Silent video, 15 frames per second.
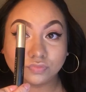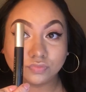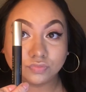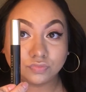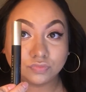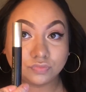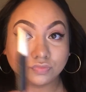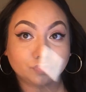
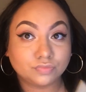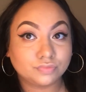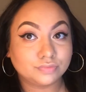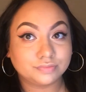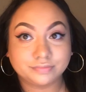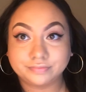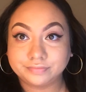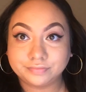makeup,
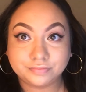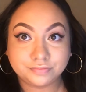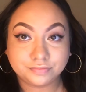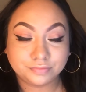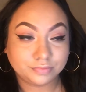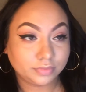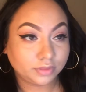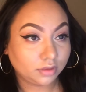because you do you,
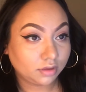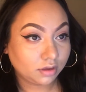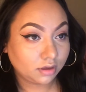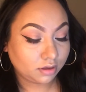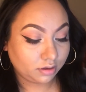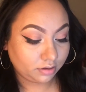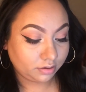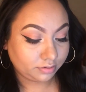boo. Seriously.